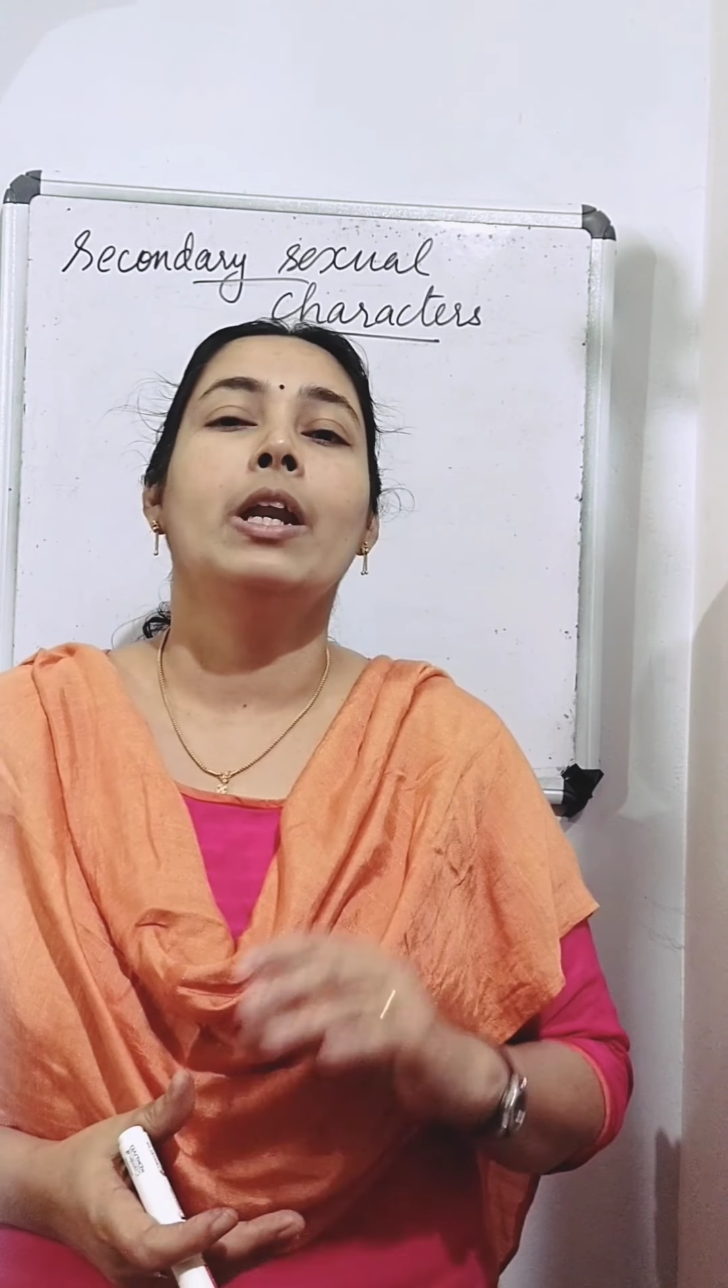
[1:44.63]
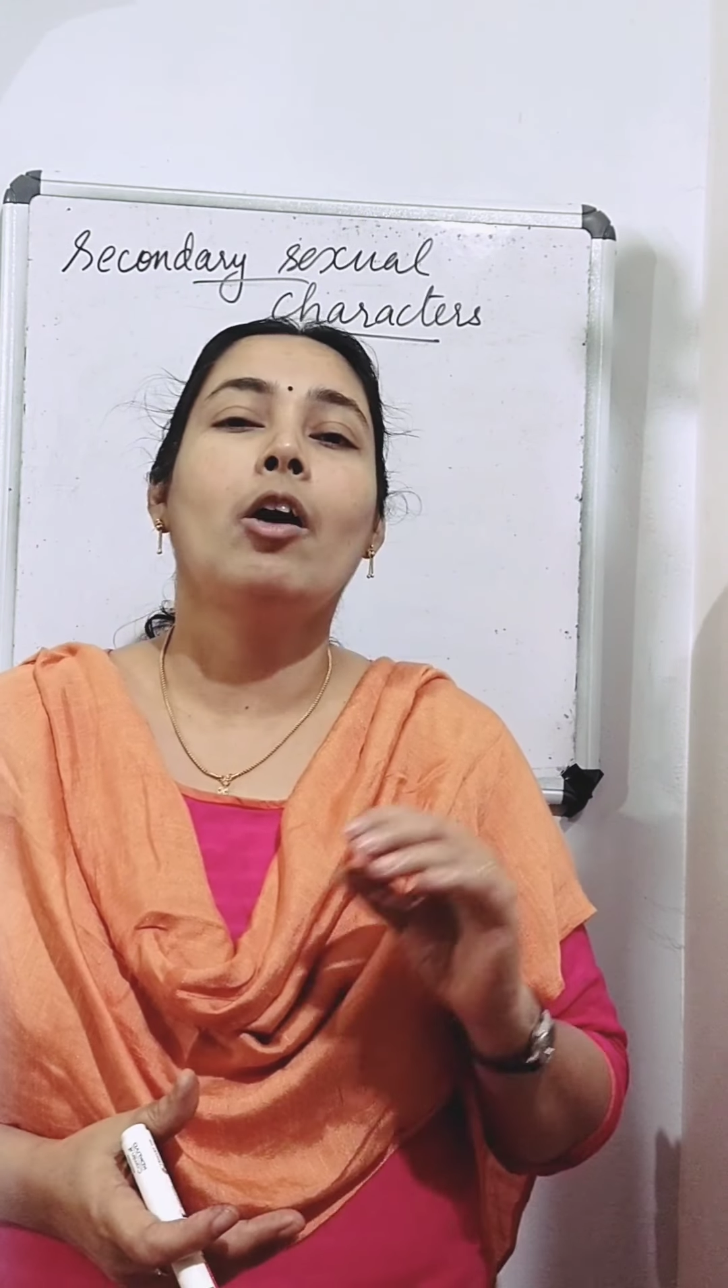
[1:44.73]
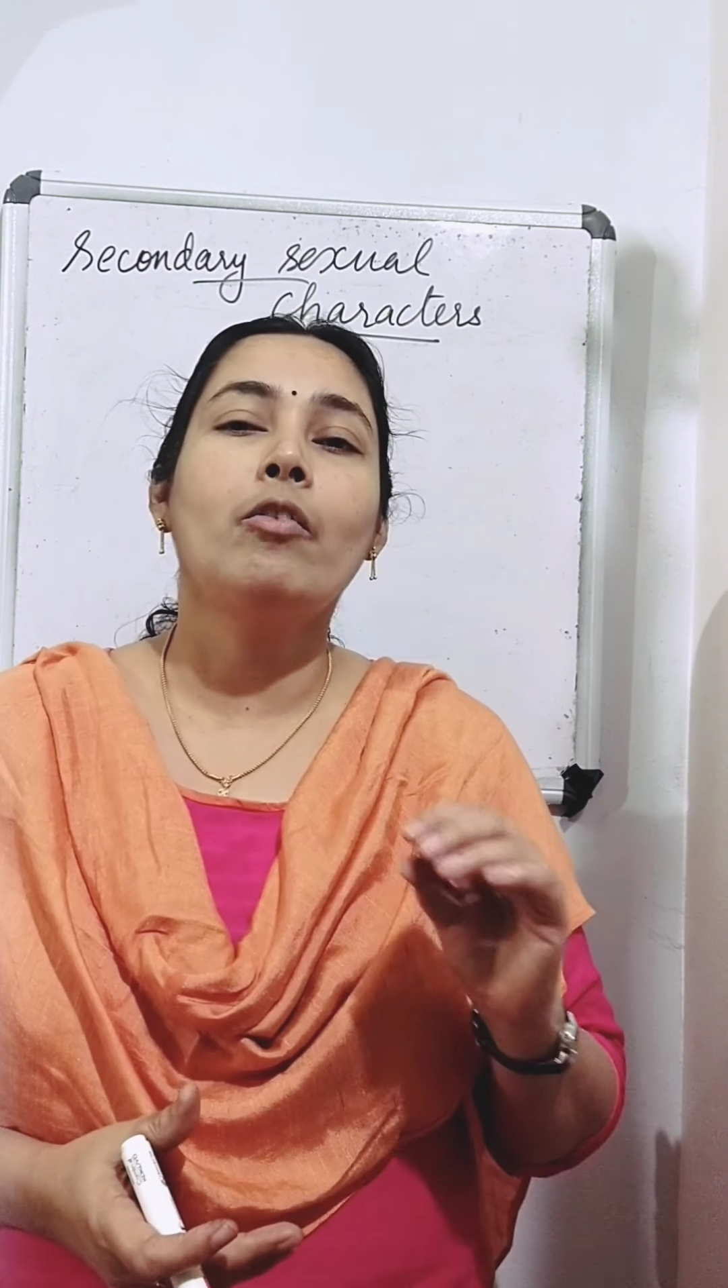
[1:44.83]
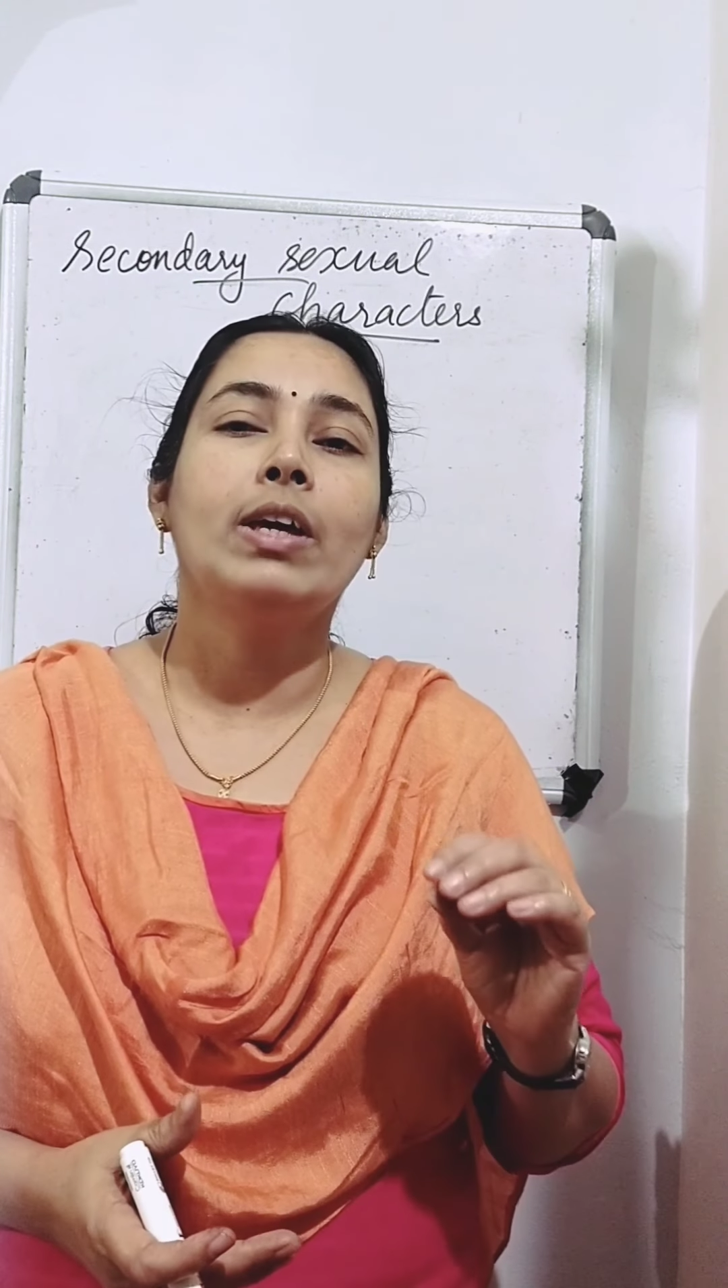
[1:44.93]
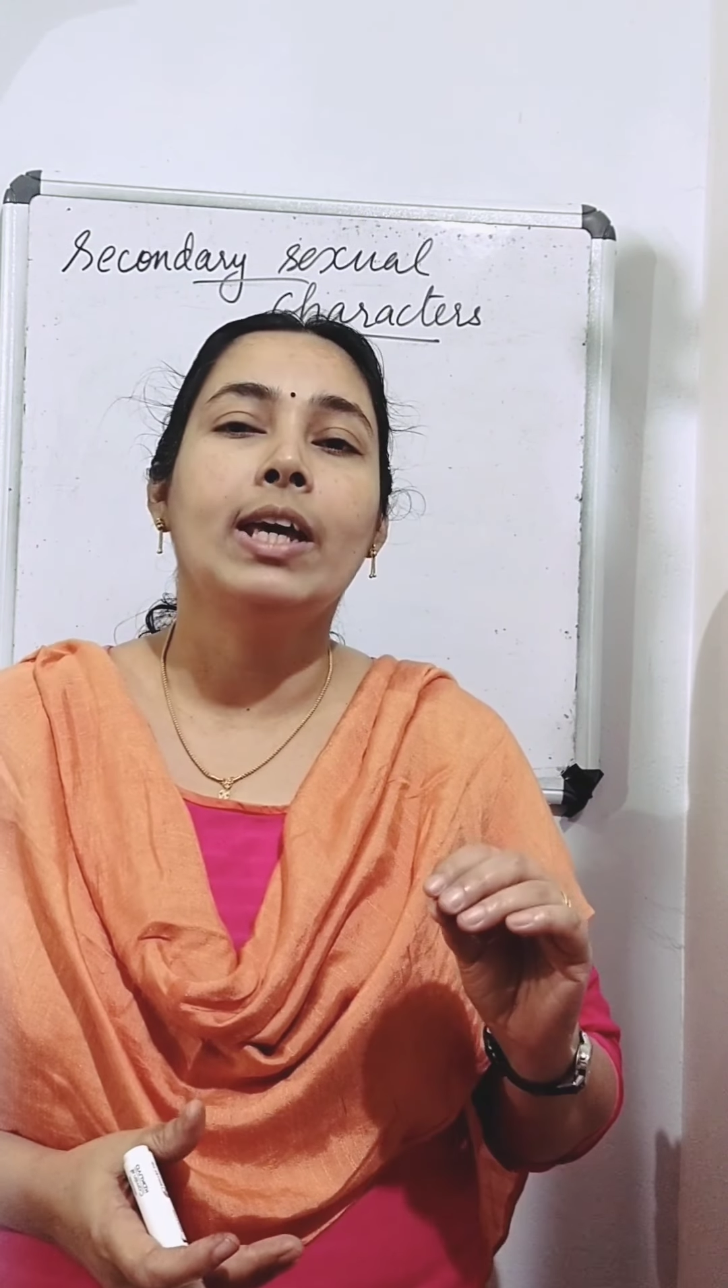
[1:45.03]

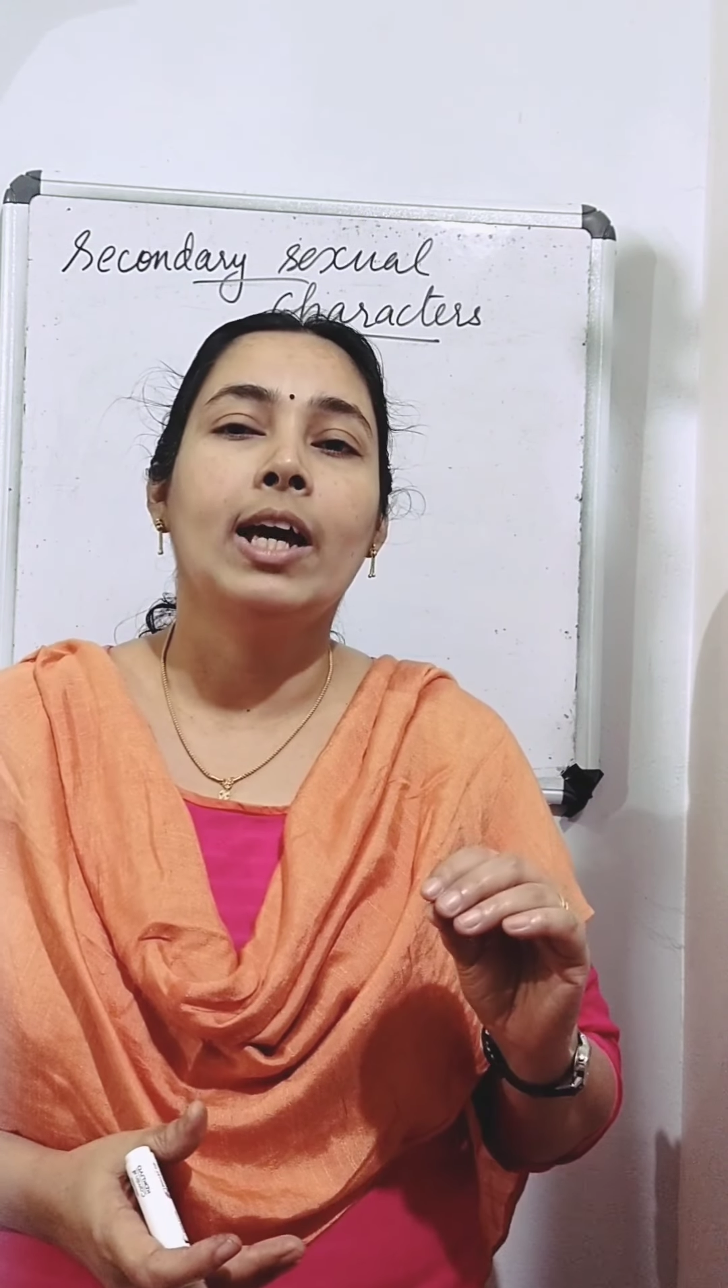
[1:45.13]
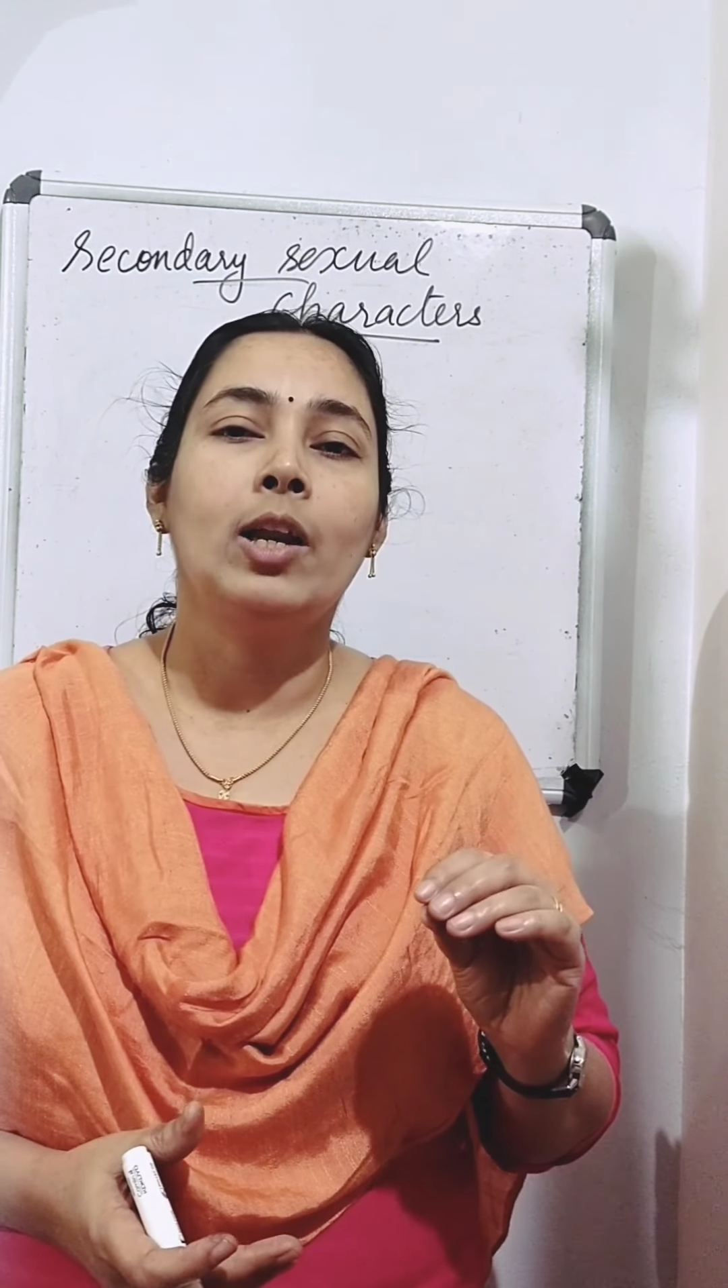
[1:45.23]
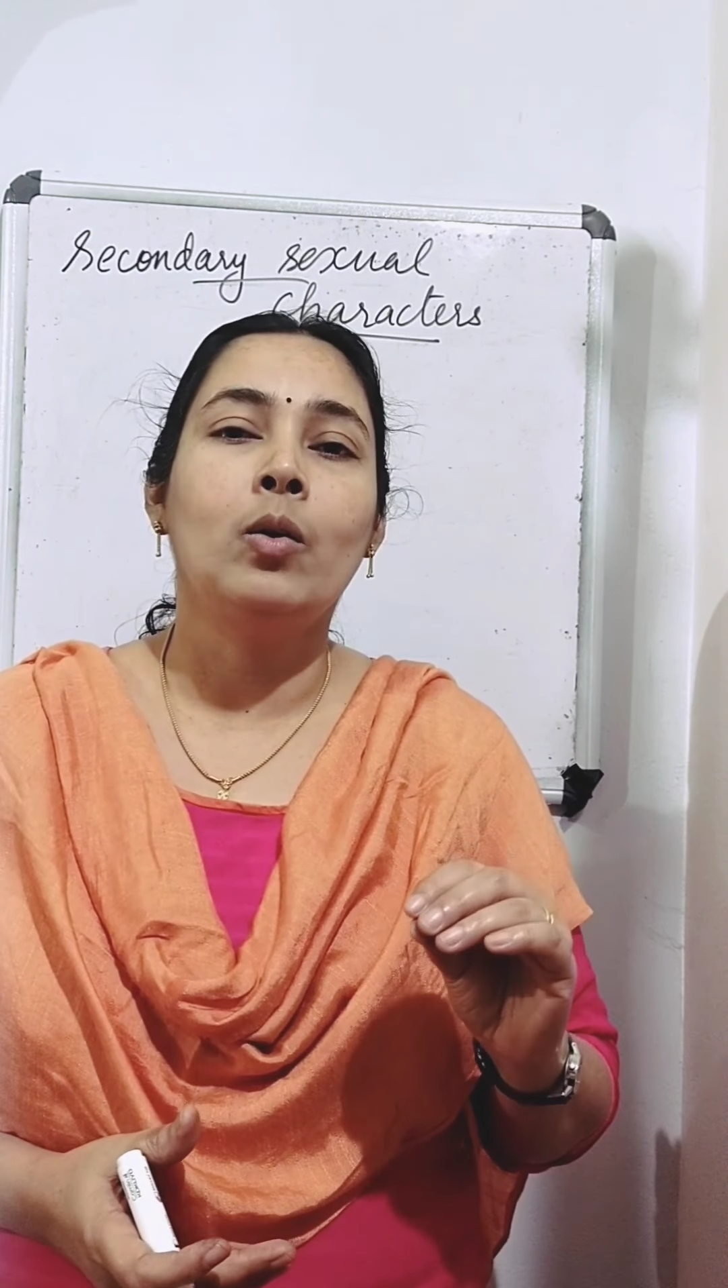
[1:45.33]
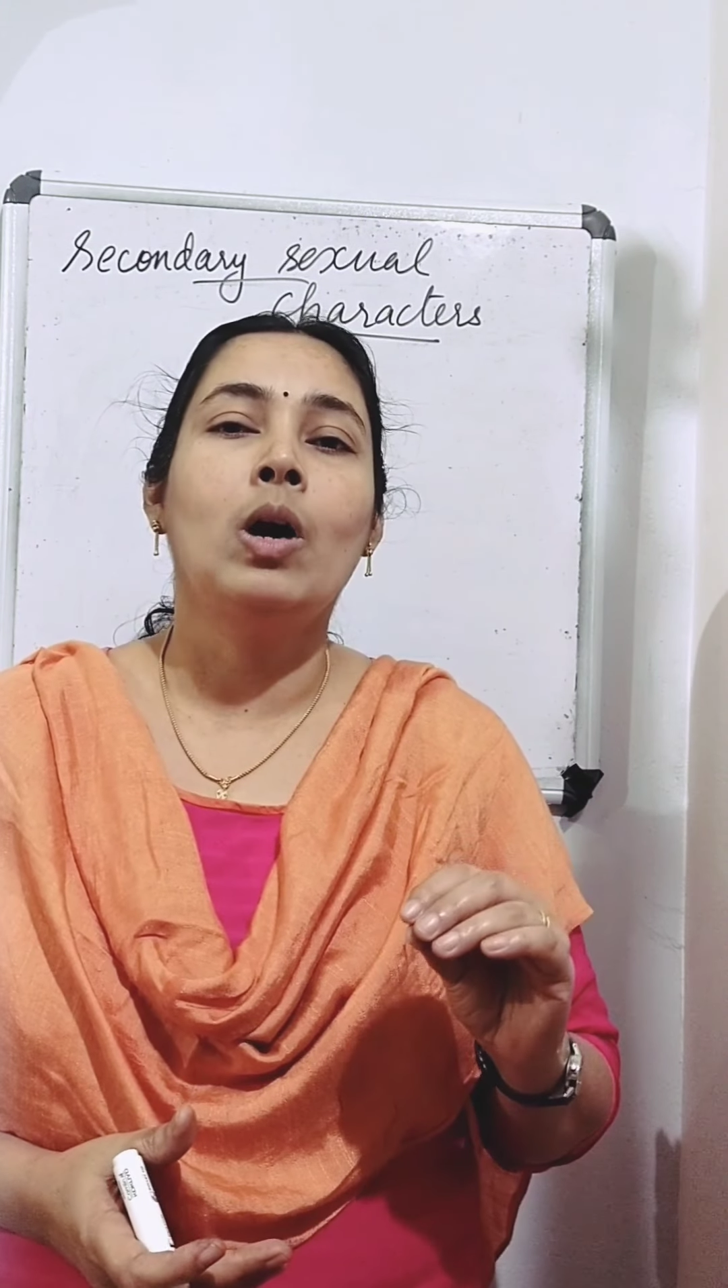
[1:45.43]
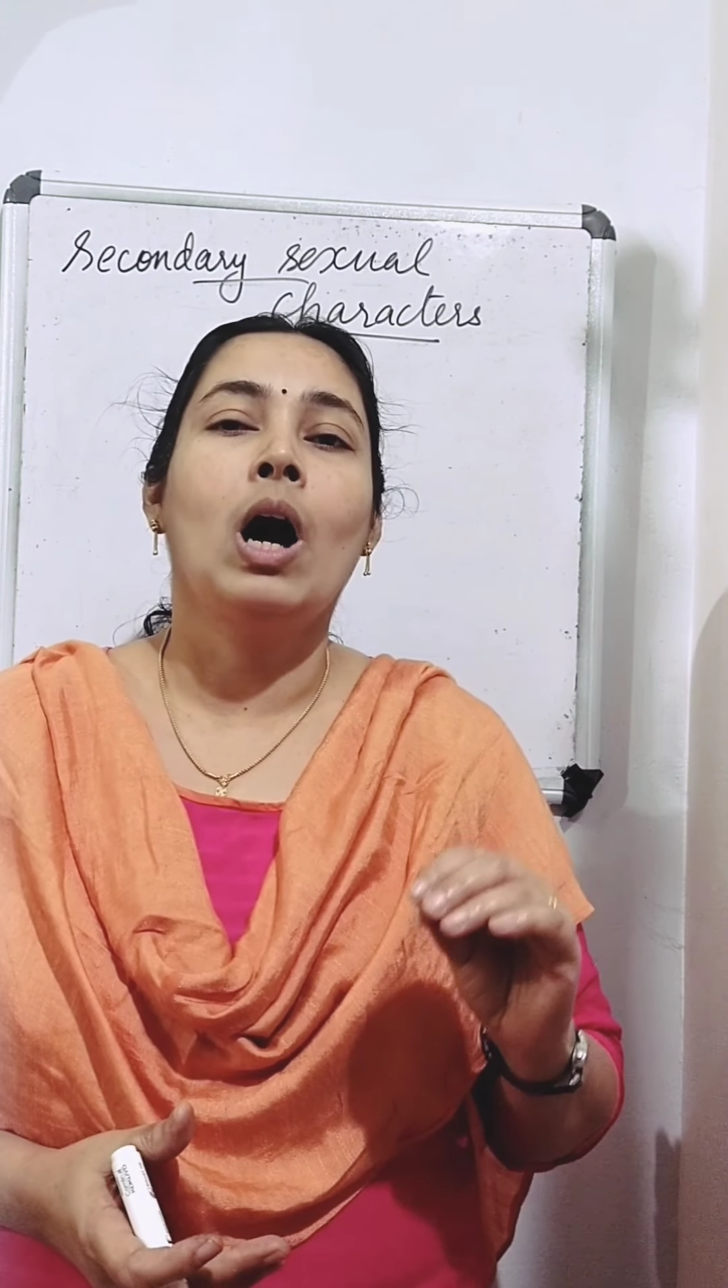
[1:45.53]
Now we
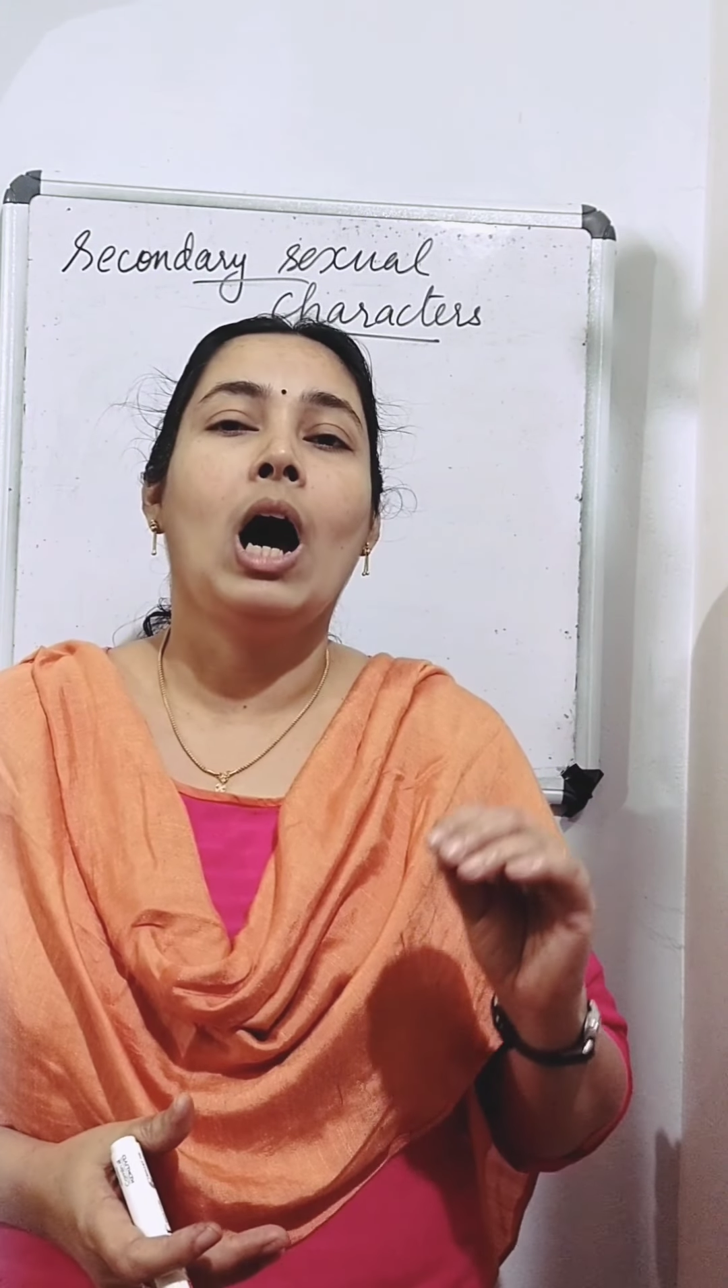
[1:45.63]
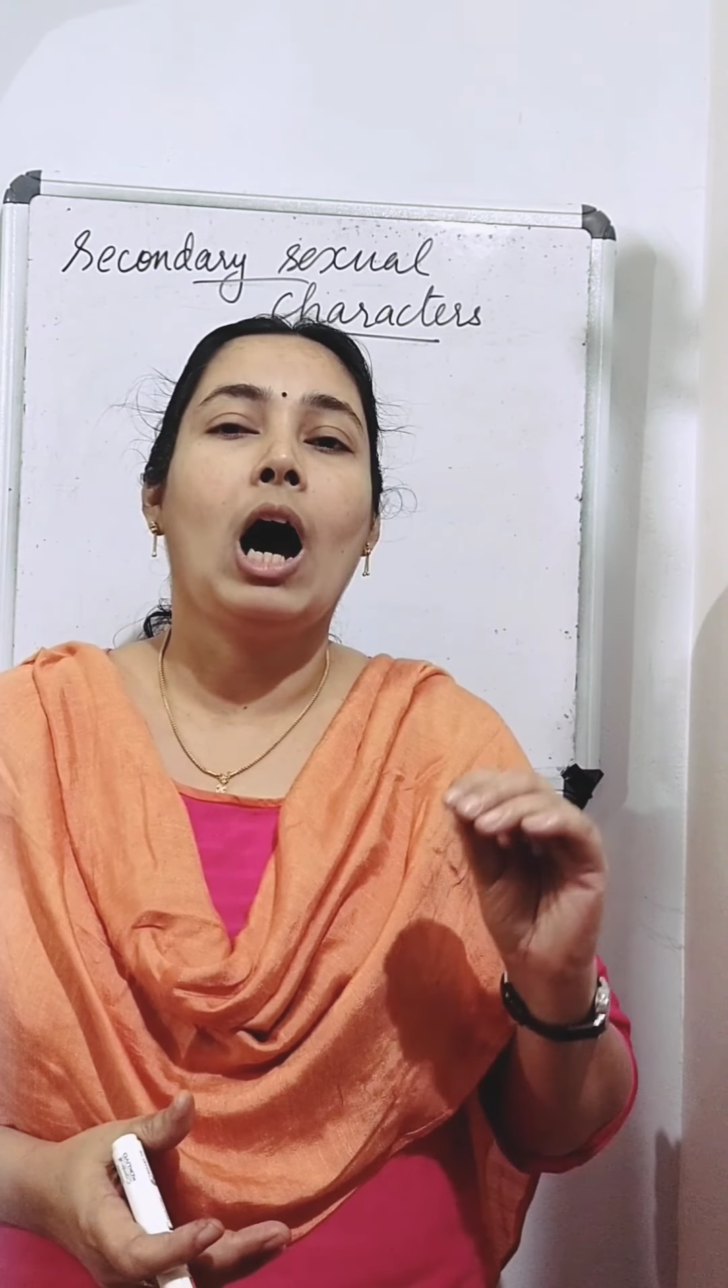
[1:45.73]
can look